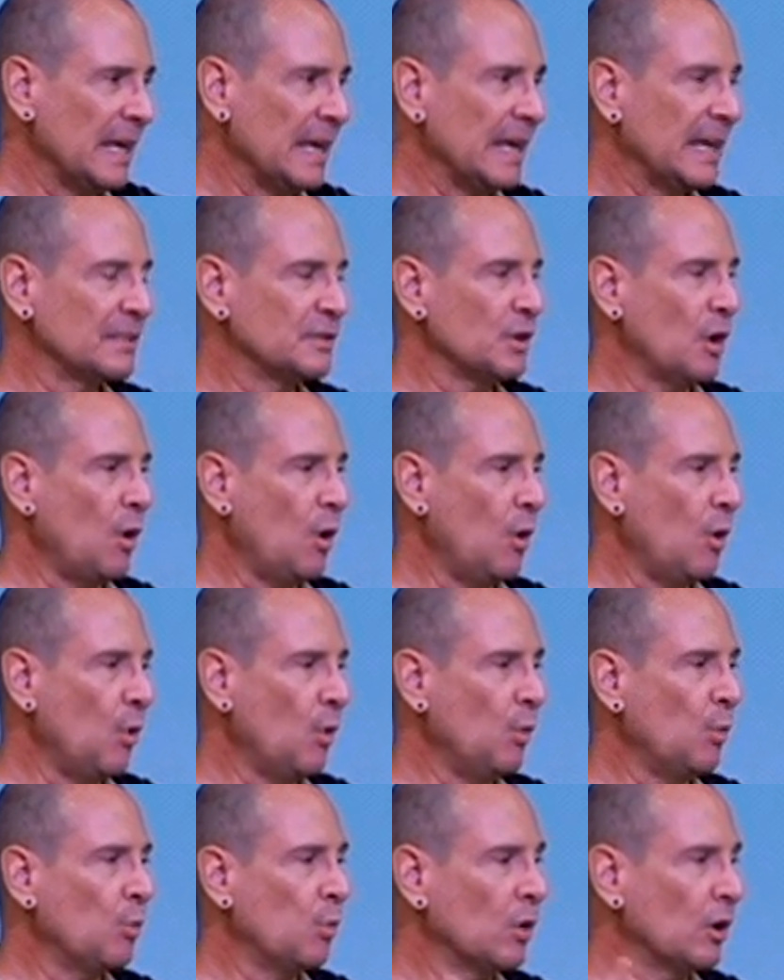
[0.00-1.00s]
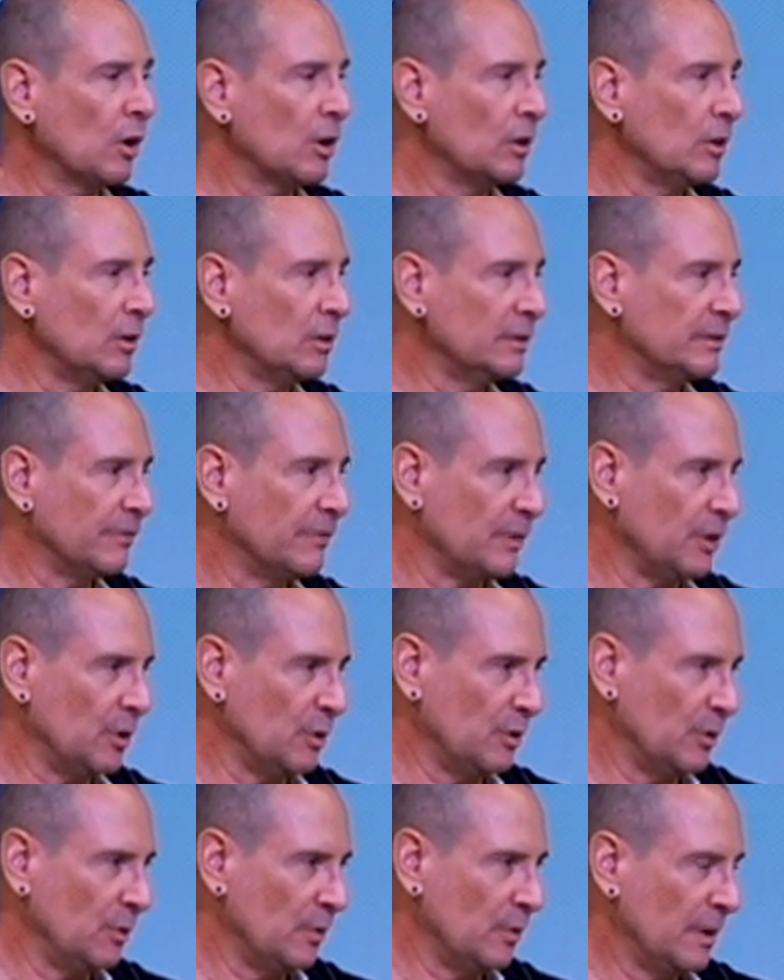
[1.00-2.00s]
It's a whole worldview
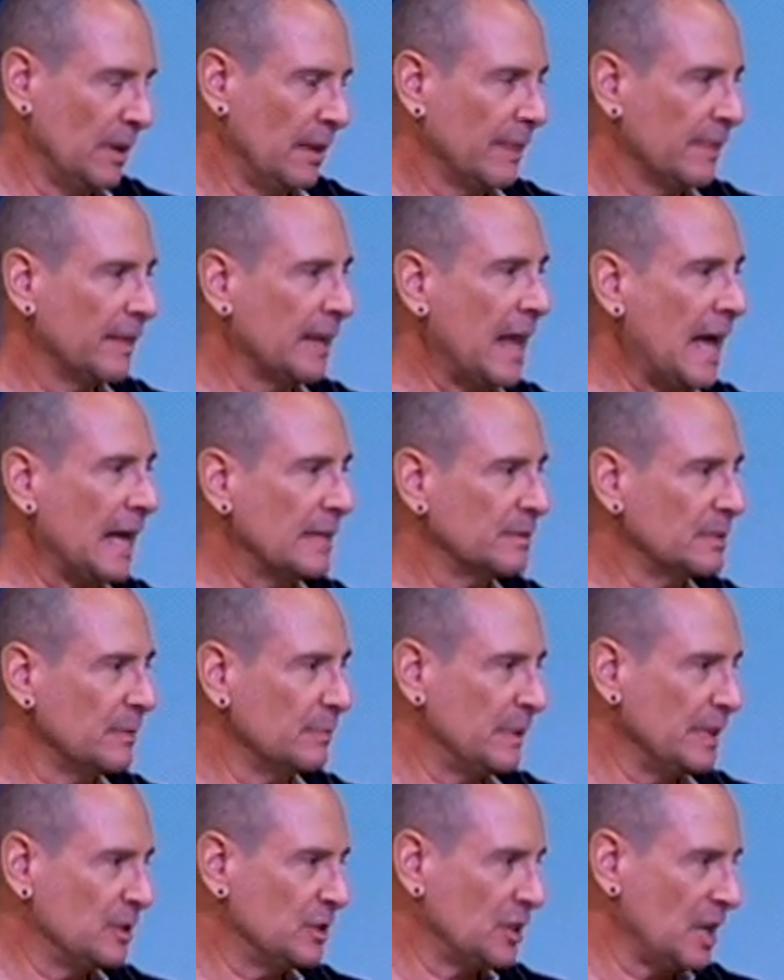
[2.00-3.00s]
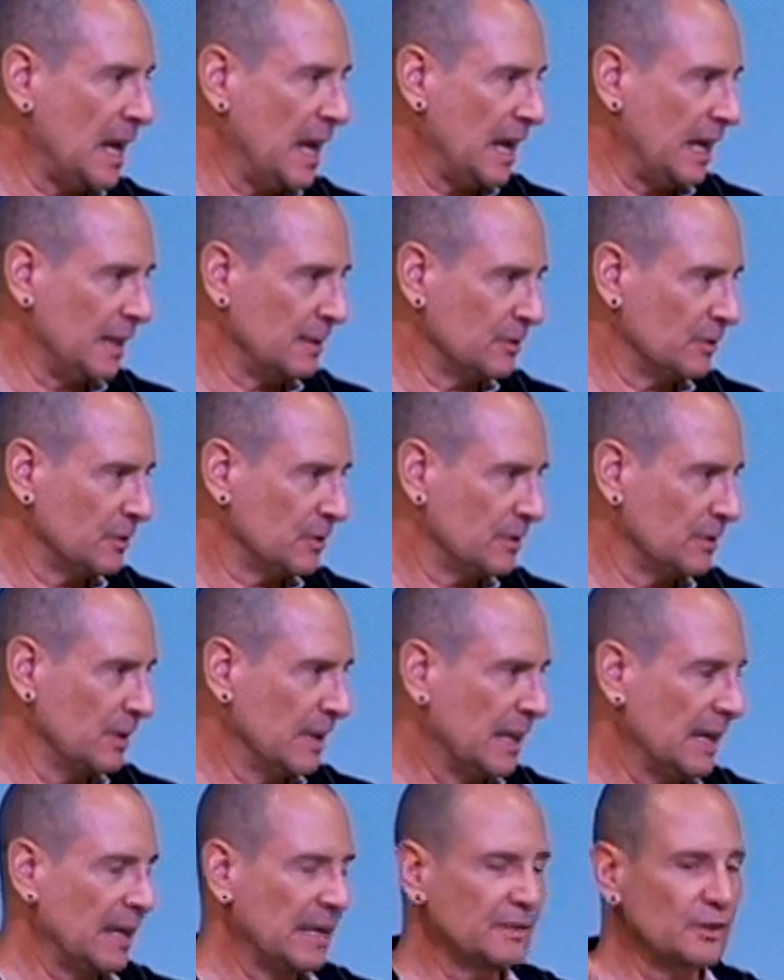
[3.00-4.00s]
that has to be changed.
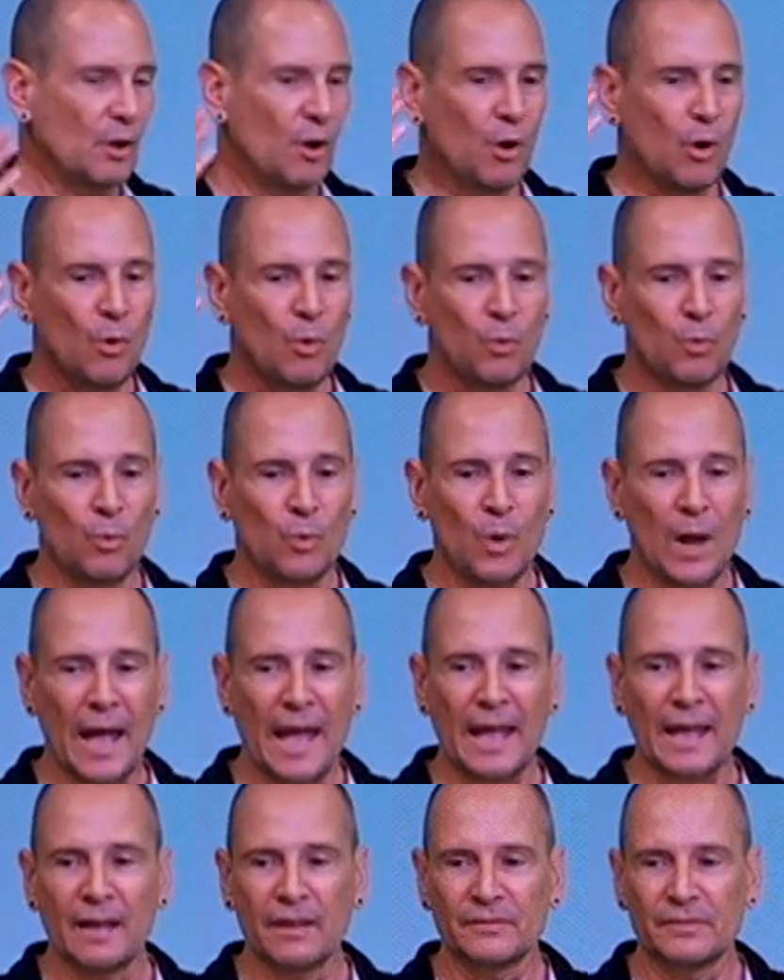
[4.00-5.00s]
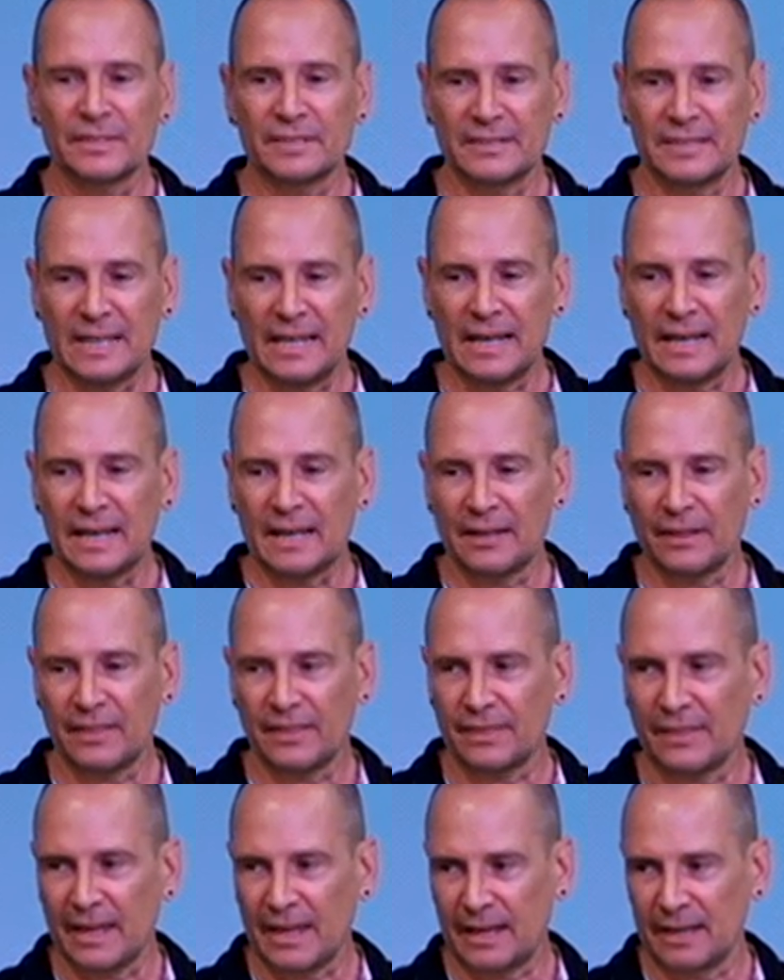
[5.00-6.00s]
It's a whole way of seeing
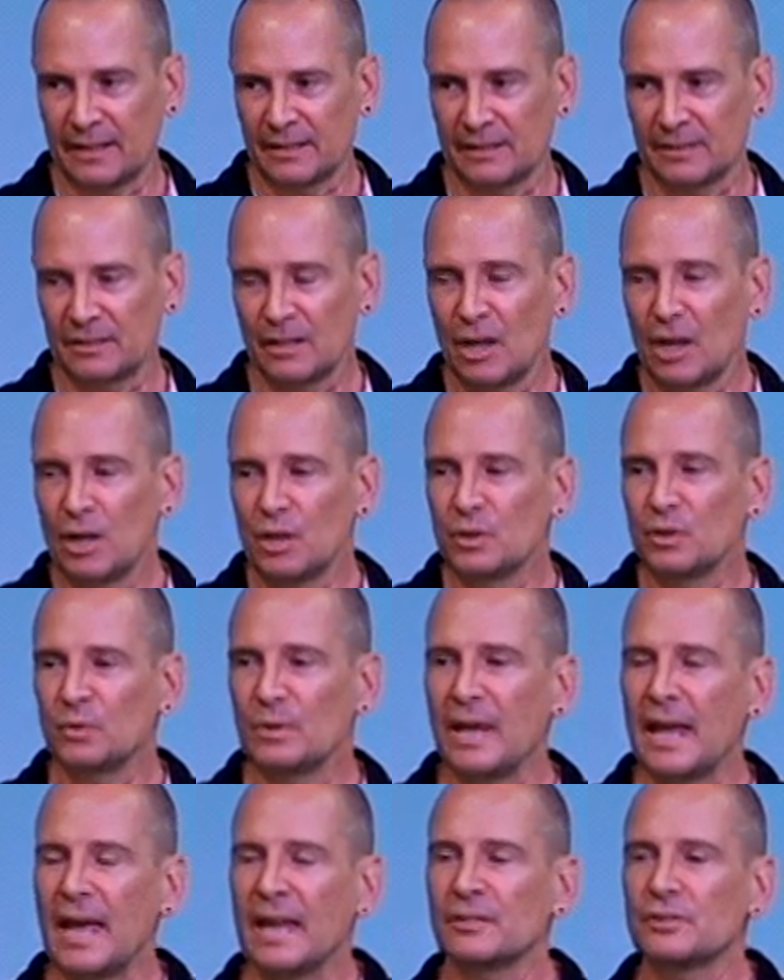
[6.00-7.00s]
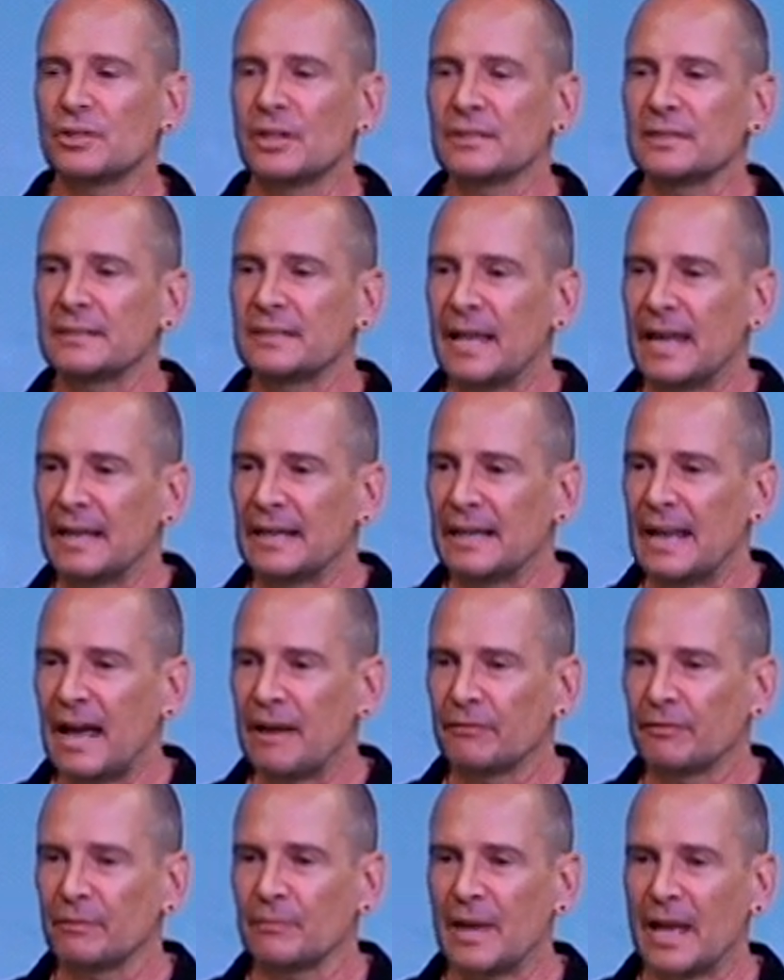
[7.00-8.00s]
things. You can't just take an
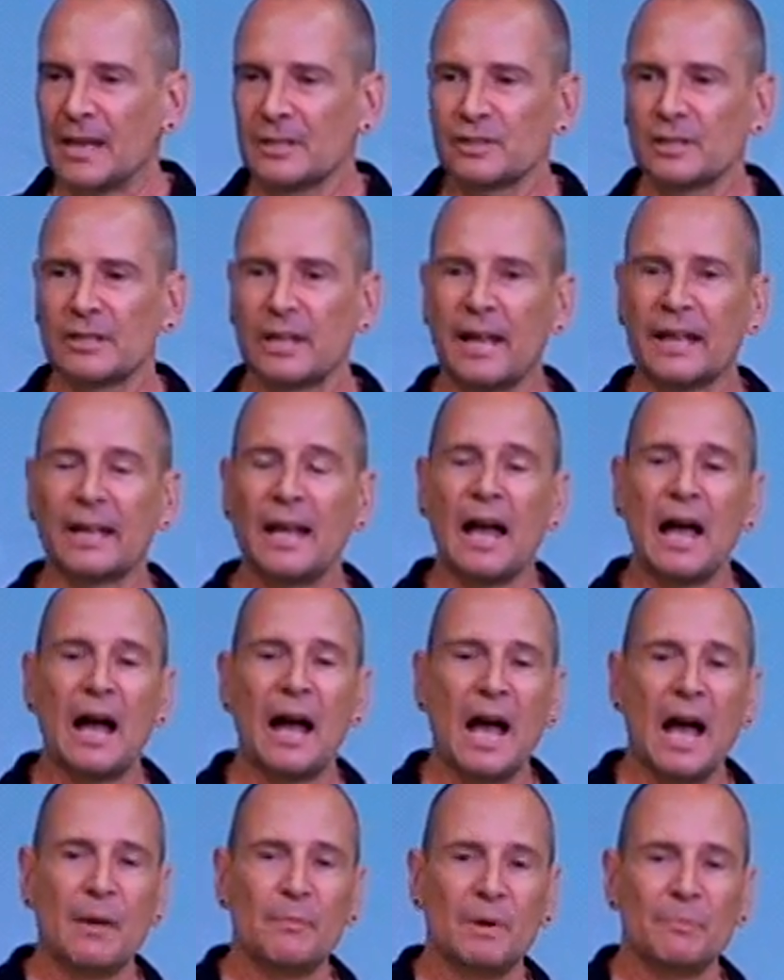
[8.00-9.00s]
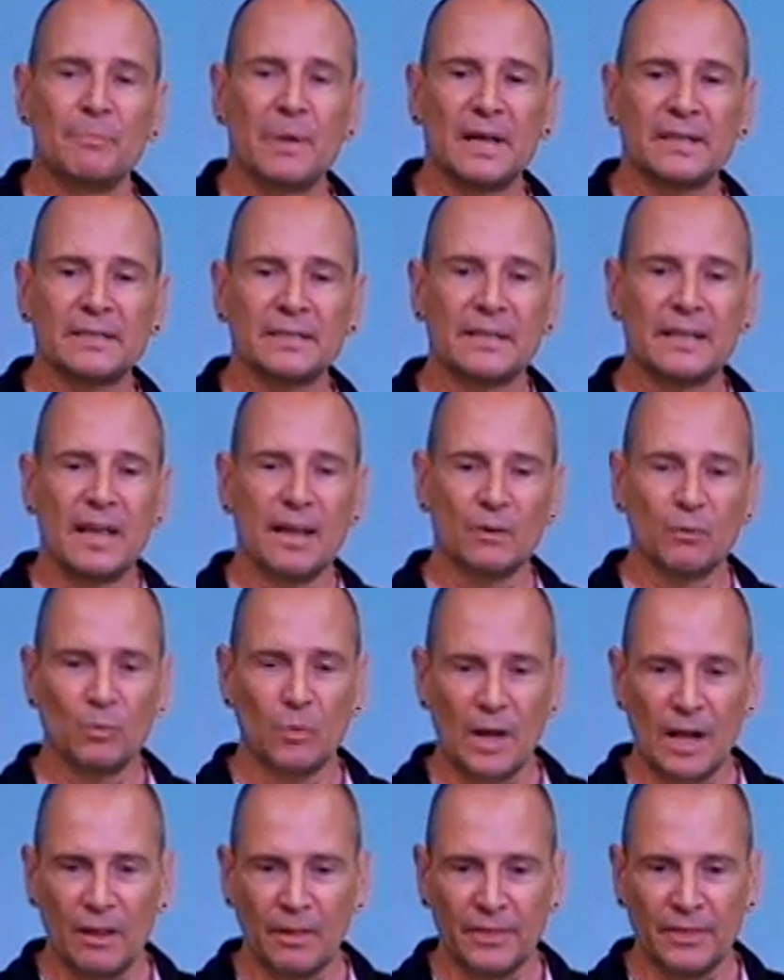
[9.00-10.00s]
affirmation like, I'm abundant and
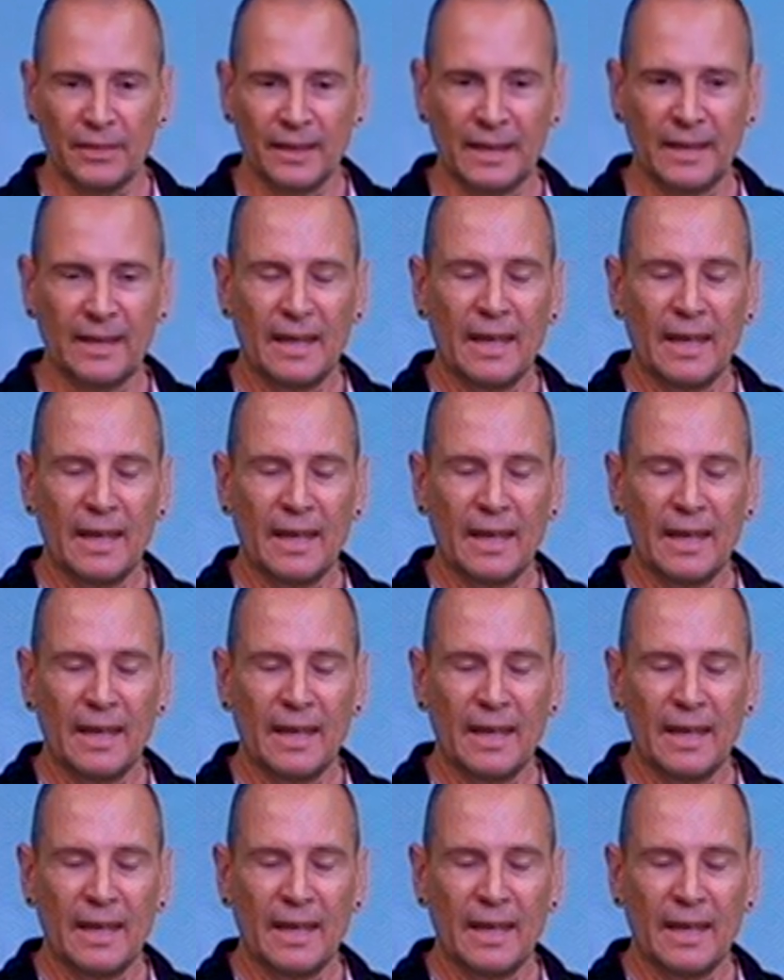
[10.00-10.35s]
wealthy,